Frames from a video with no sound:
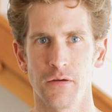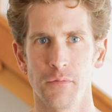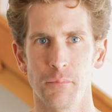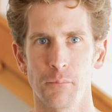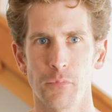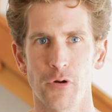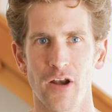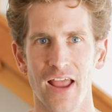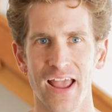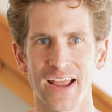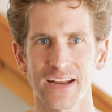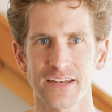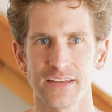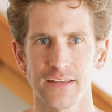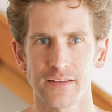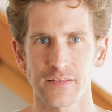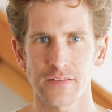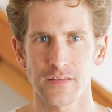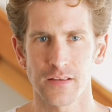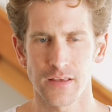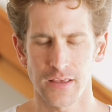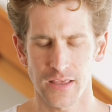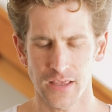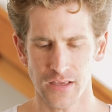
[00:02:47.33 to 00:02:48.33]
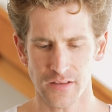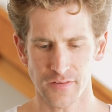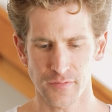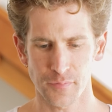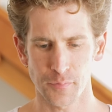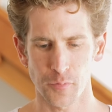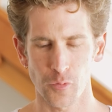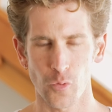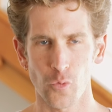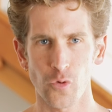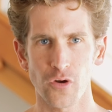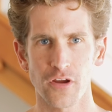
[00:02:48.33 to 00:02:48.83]
Practice
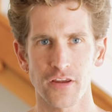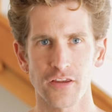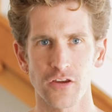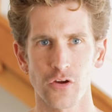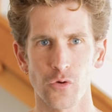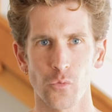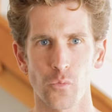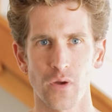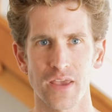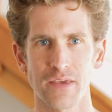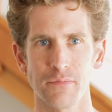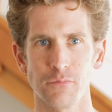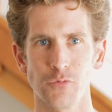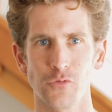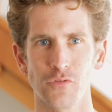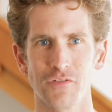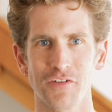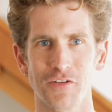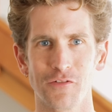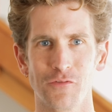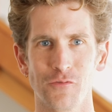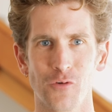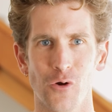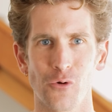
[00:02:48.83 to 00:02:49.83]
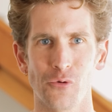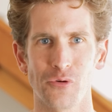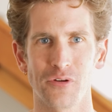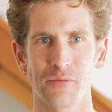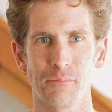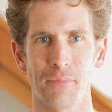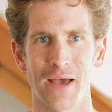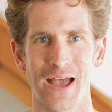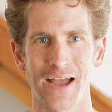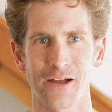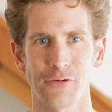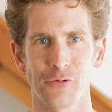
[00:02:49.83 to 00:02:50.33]
exploring your weight moving forward and
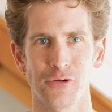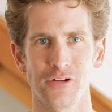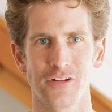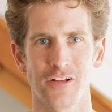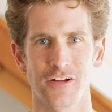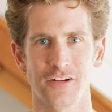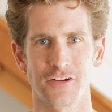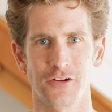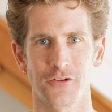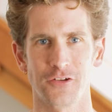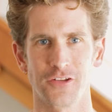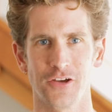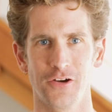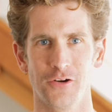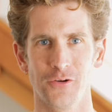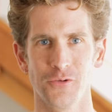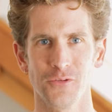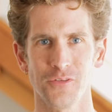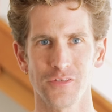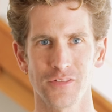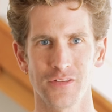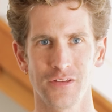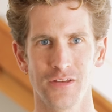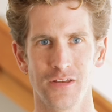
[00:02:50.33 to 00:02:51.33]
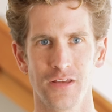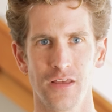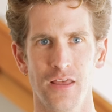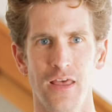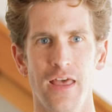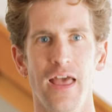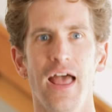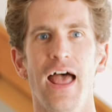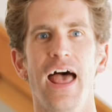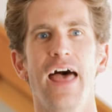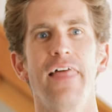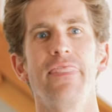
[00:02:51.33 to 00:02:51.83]
backward on your toes,
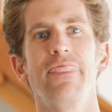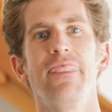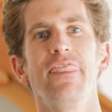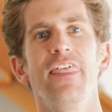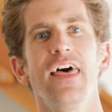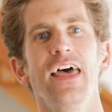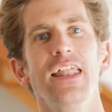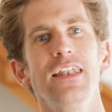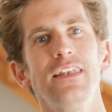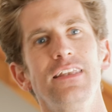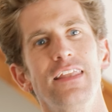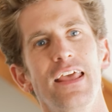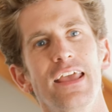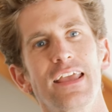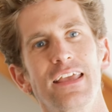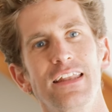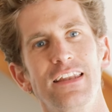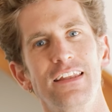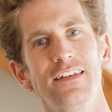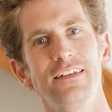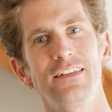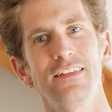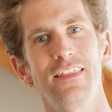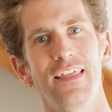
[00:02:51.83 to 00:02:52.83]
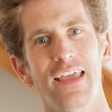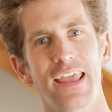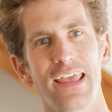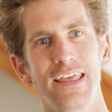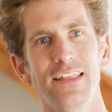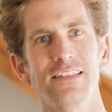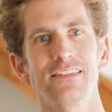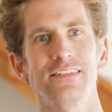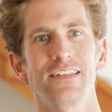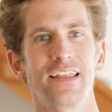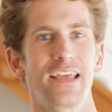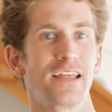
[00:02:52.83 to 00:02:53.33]
and then take it into the
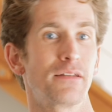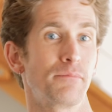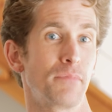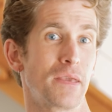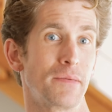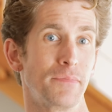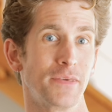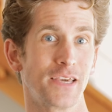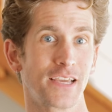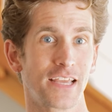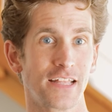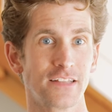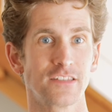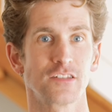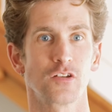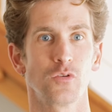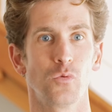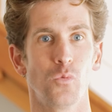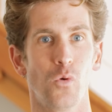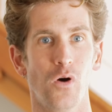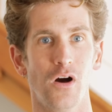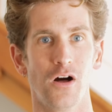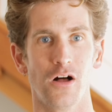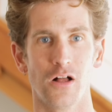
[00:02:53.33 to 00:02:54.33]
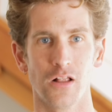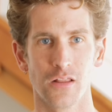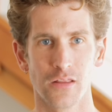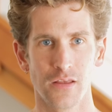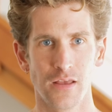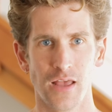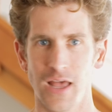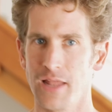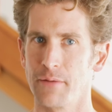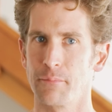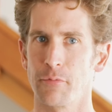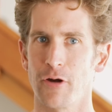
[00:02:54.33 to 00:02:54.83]
handstand, maybe against a wall,
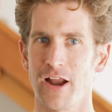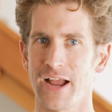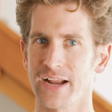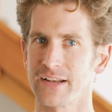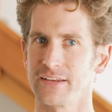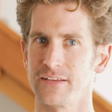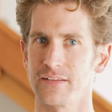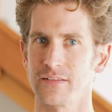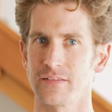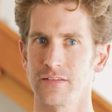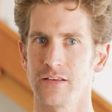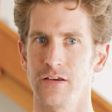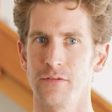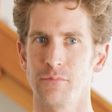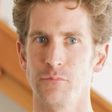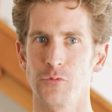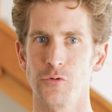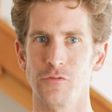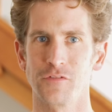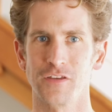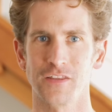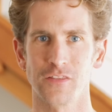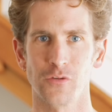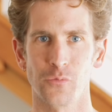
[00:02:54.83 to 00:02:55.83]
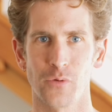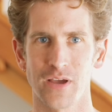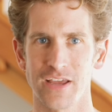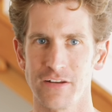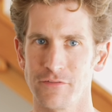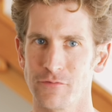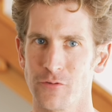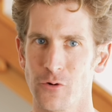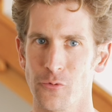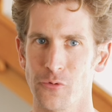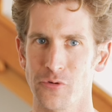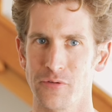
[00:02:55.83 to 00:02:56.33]
and practice moving the weight
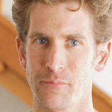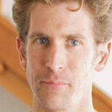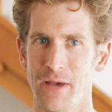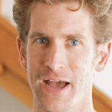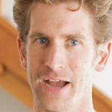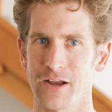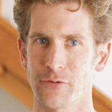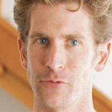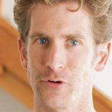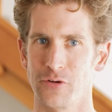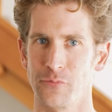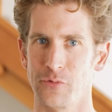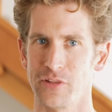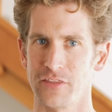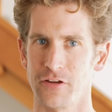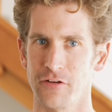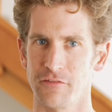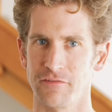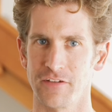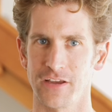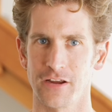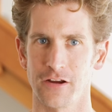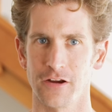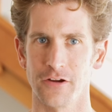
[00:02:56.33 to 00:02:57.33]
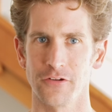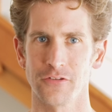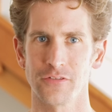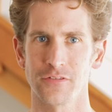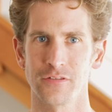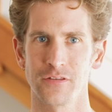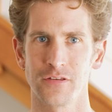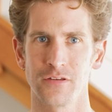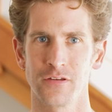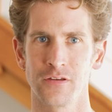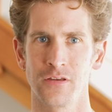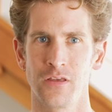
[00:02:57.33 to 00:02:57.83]
forward and backward with your fingers.
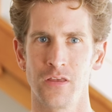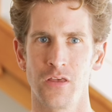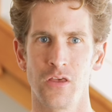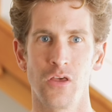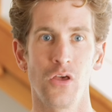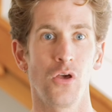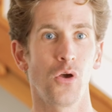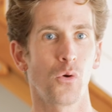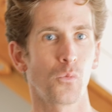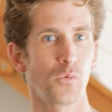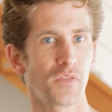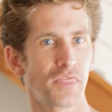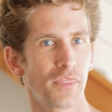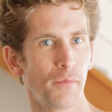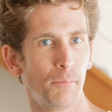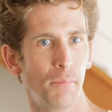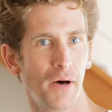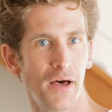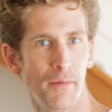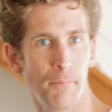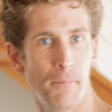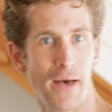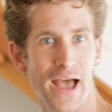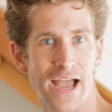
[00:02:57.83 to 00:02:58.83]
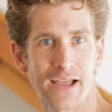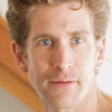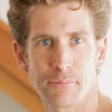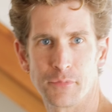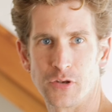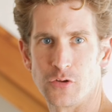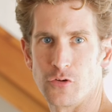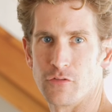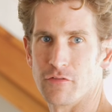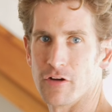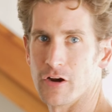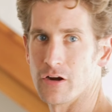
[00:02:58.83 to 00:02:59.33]
With the butt back
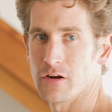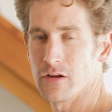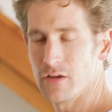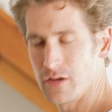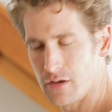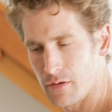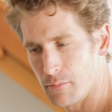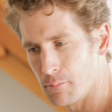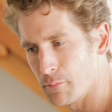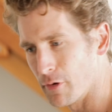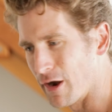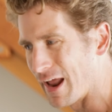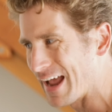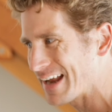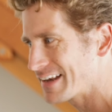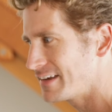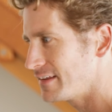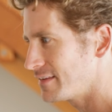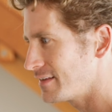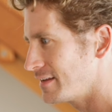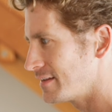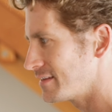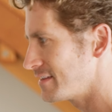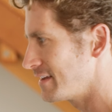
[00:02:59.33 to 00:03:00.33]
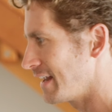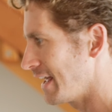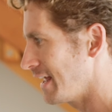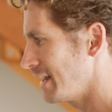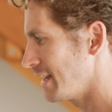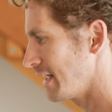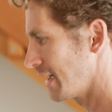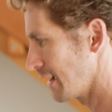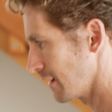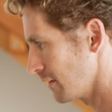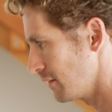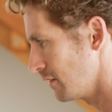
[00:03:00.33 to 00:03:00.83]
maneuver, practice in
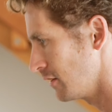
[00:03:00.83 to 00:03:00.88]
standing.